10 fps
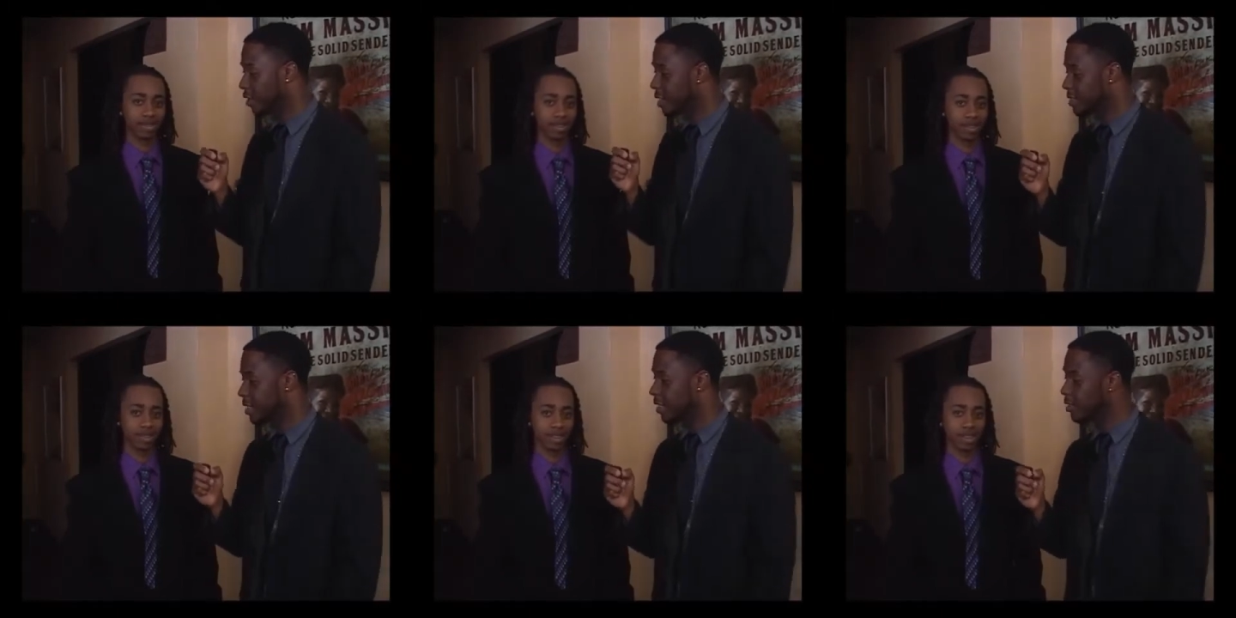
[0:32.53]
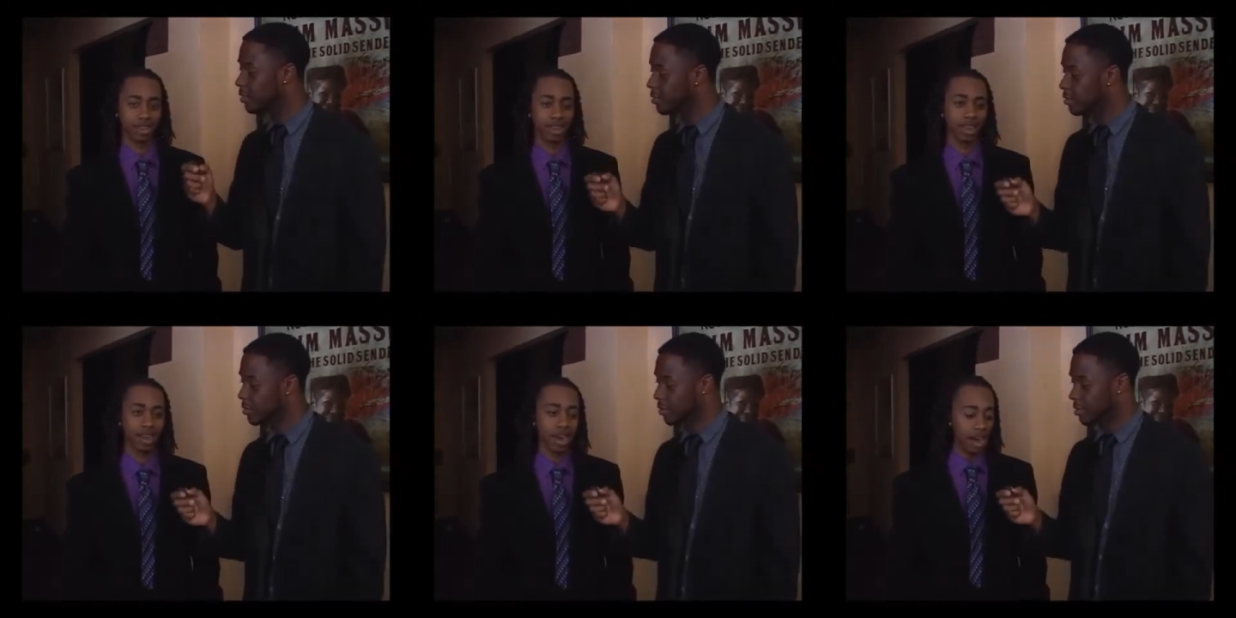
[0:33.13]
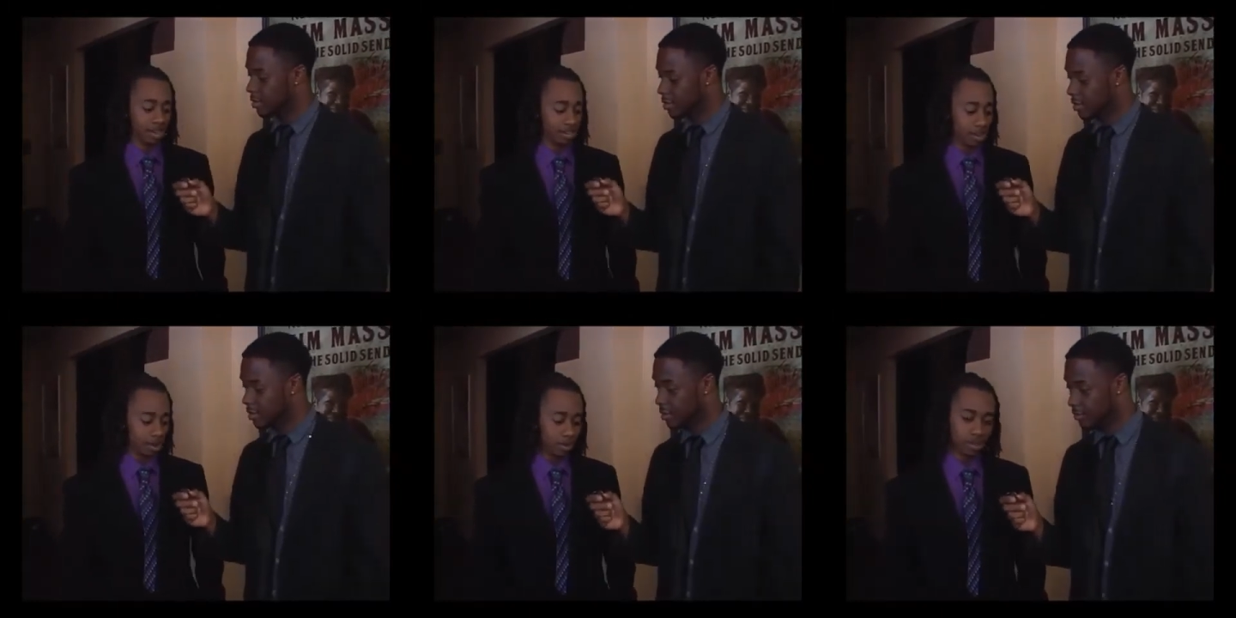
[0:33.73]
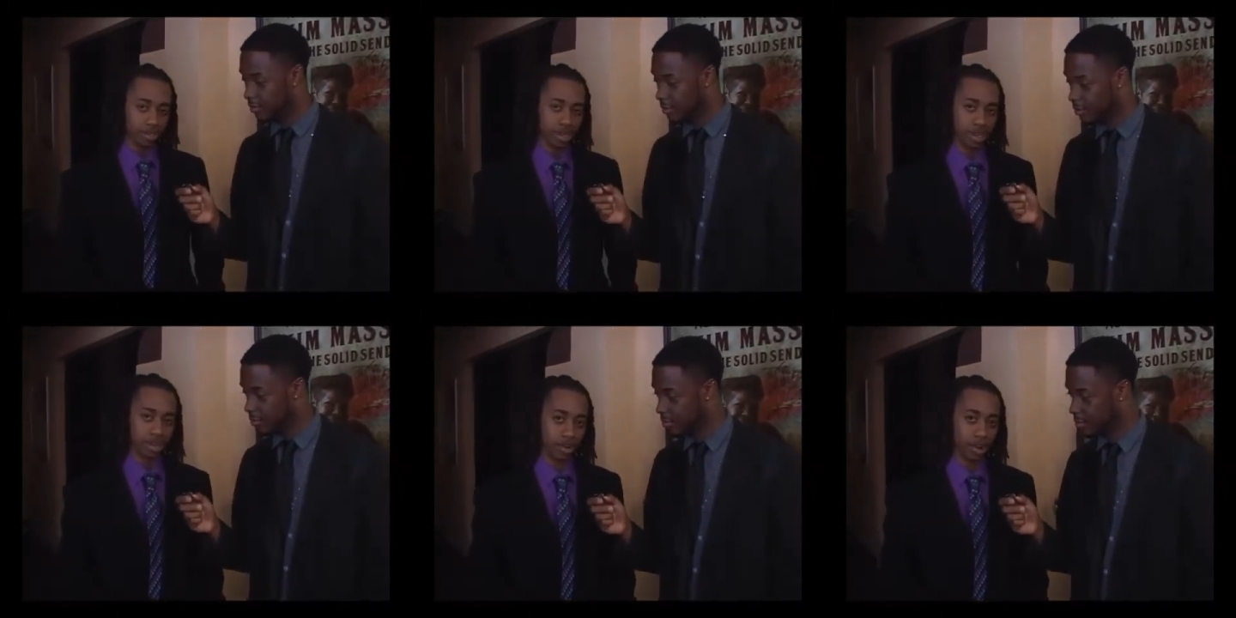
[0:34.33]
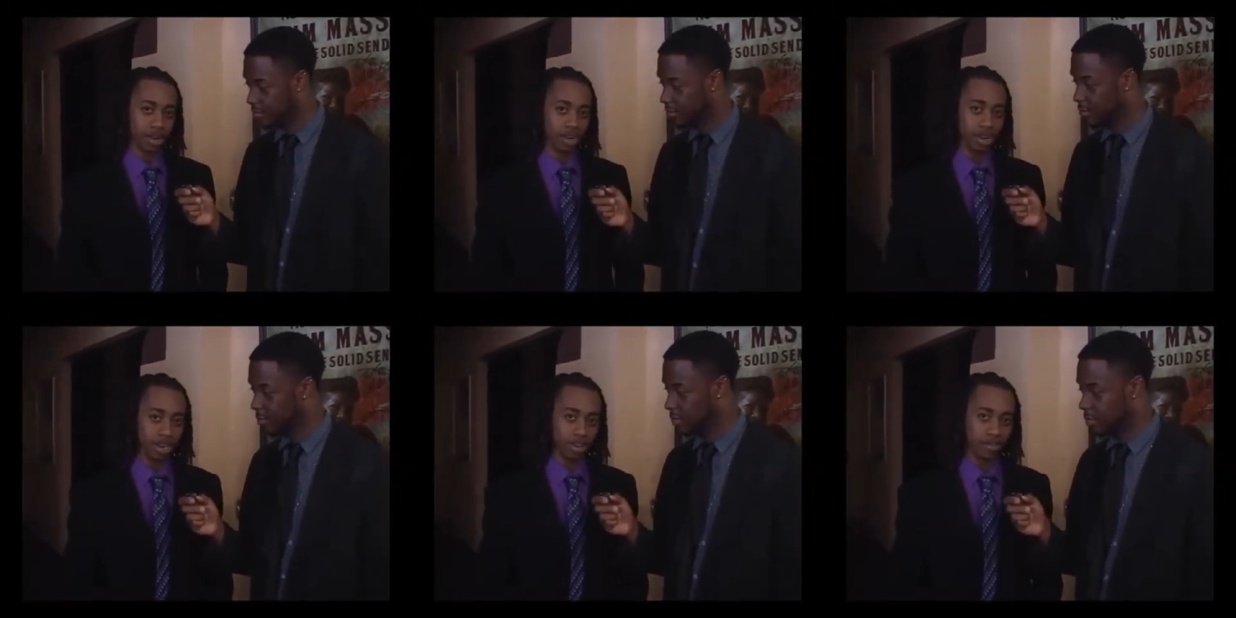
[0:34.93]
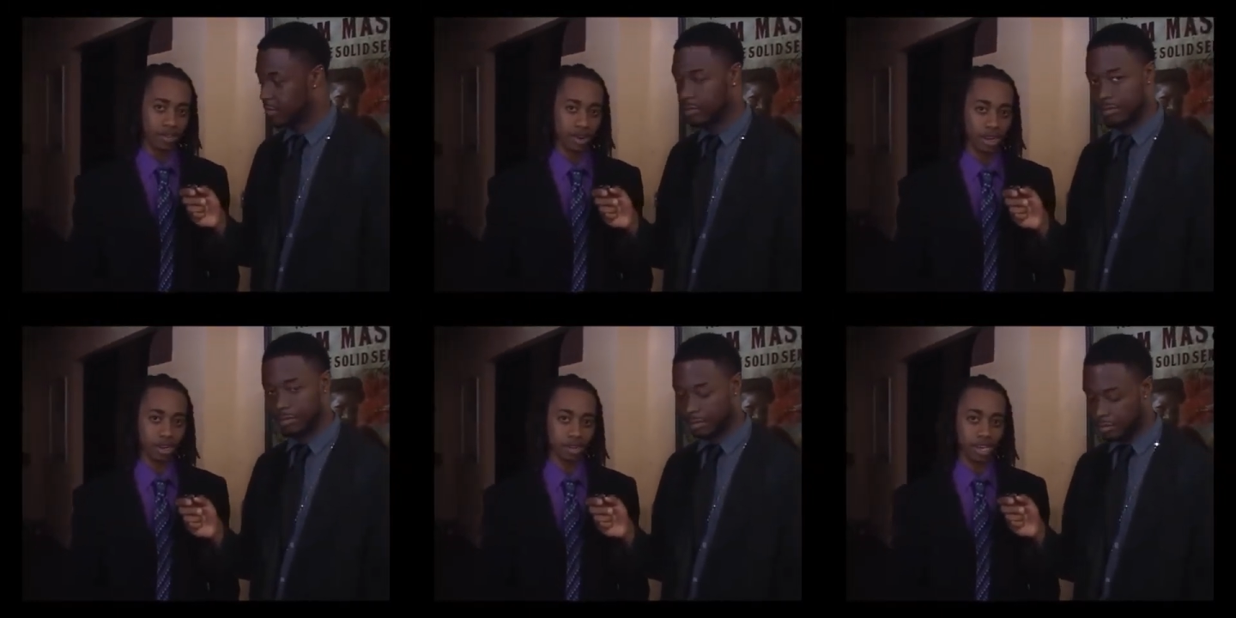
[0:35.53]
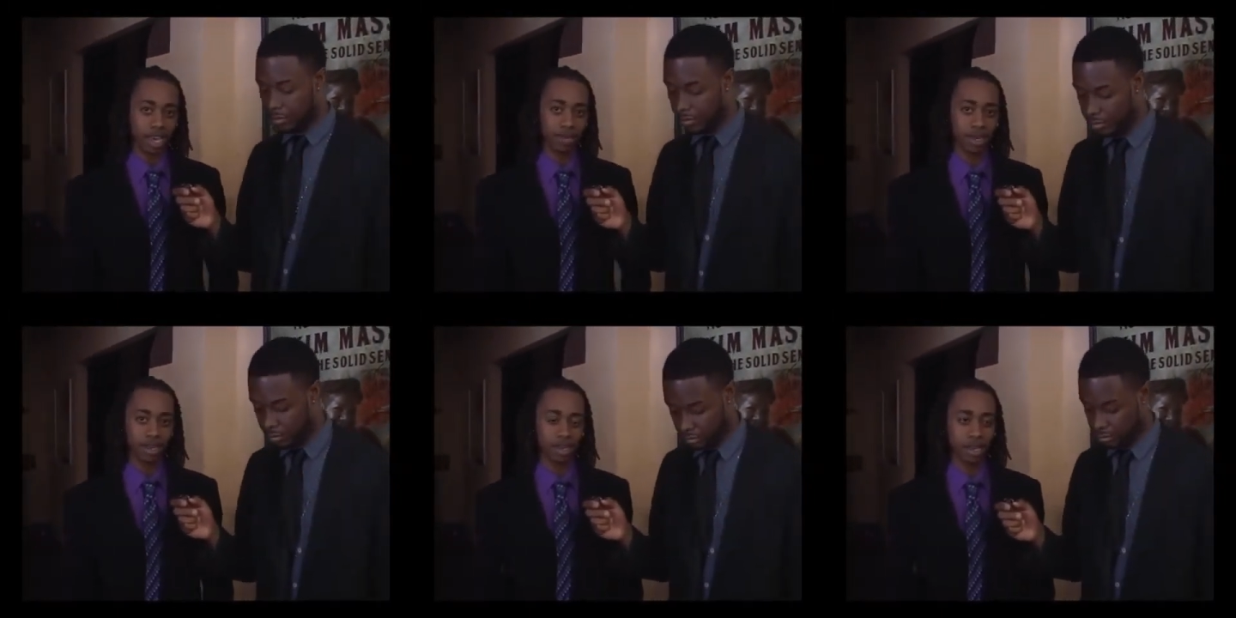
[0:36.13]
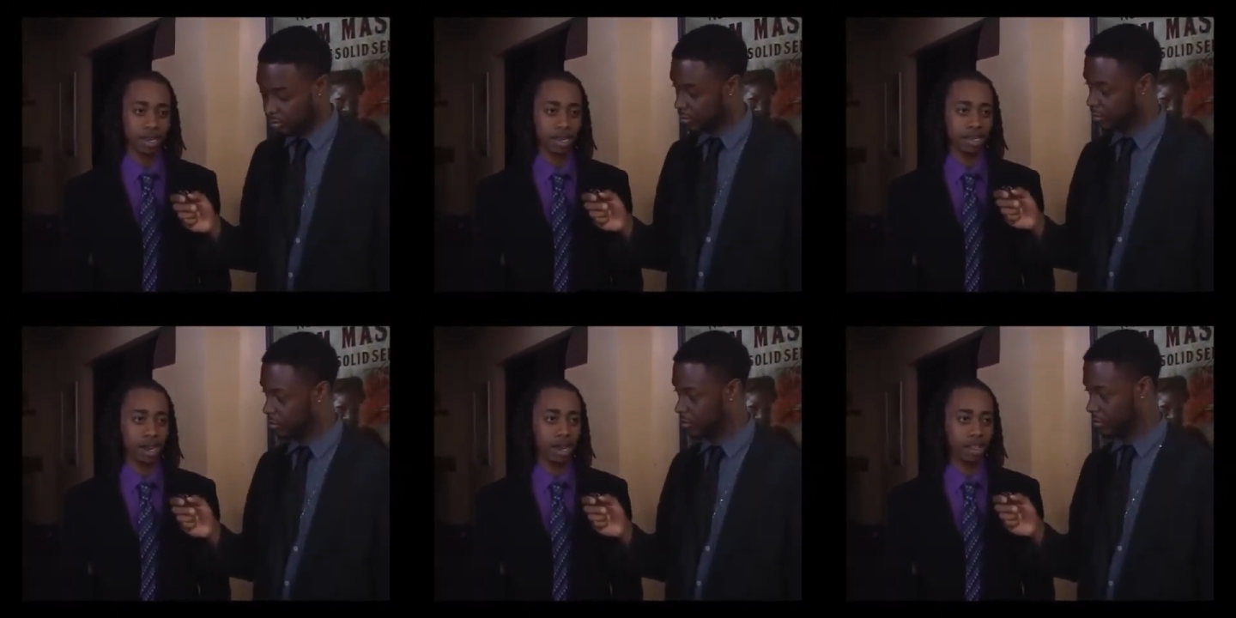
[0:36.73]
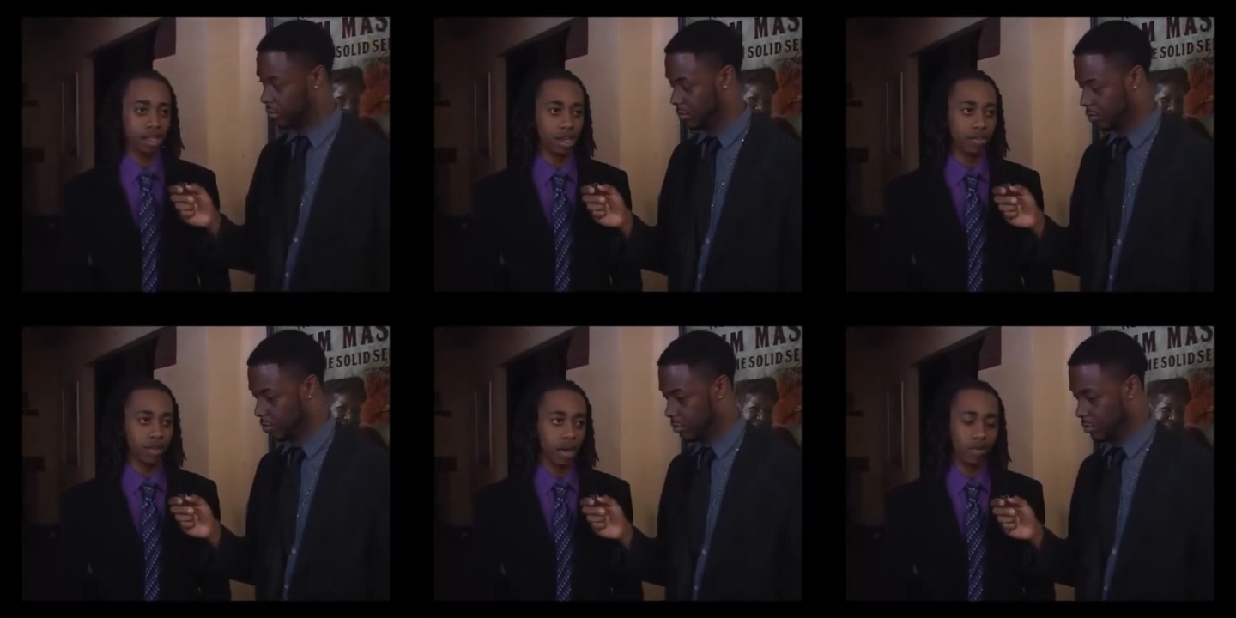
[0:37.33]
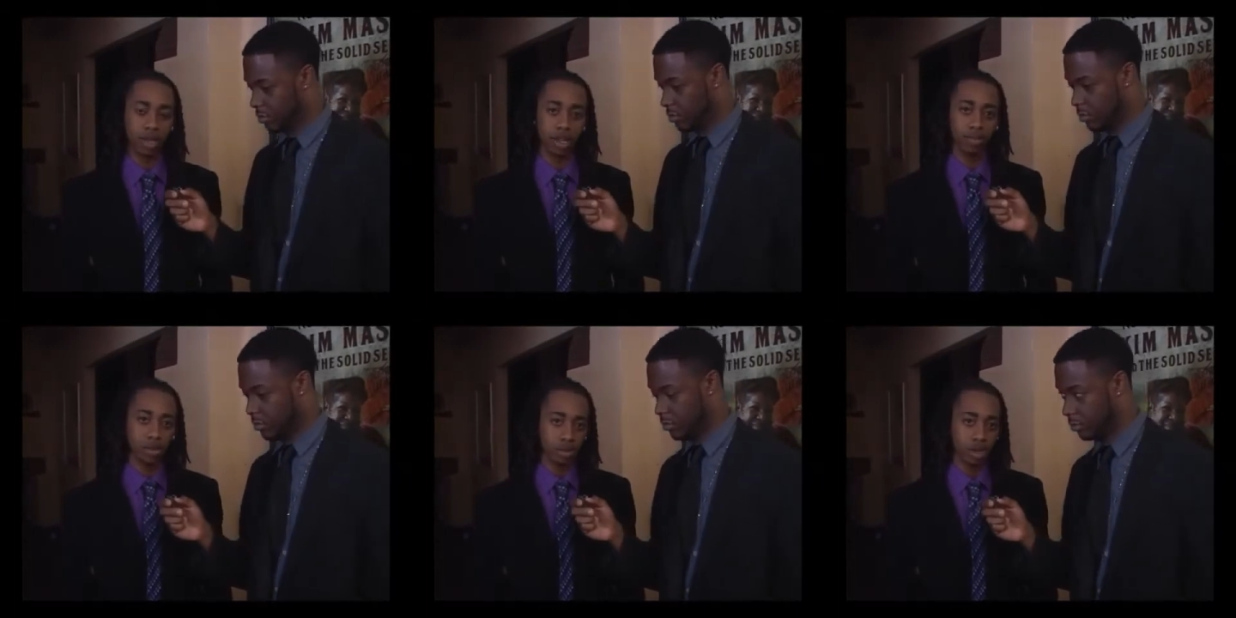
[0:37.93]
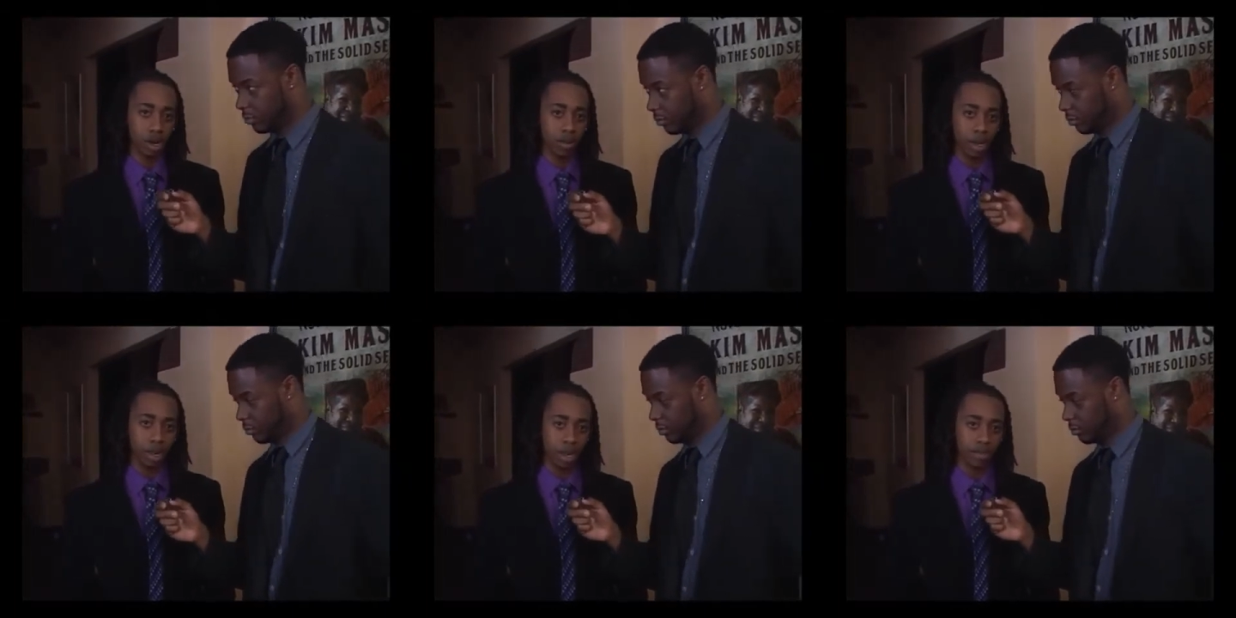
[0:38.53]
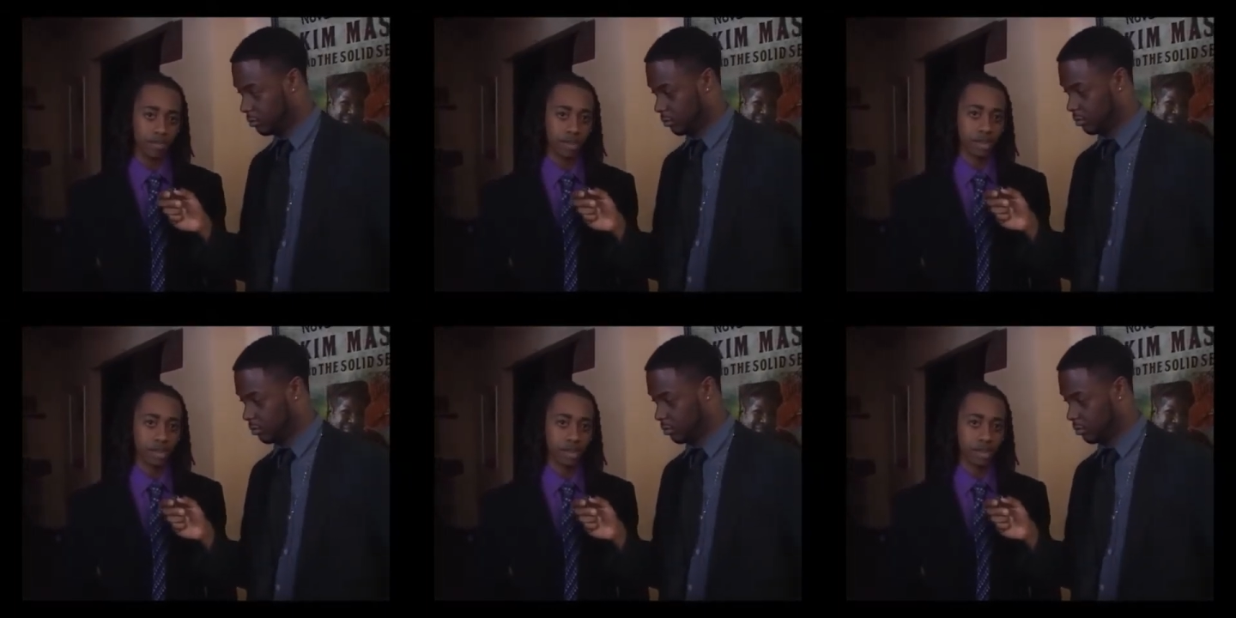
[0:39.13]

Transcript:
Speaker 1: for MCN?
Speaker 2: I saw it was a great need for entertainment, and I love. I've been in music all my life.